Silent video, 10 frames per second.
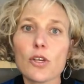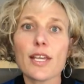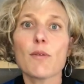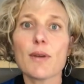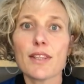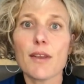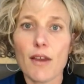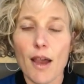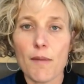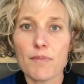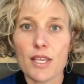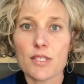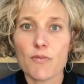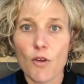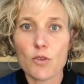look at what
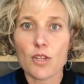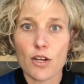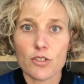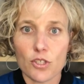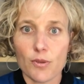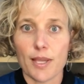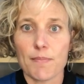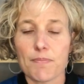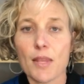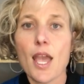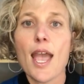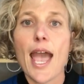these folks are doing.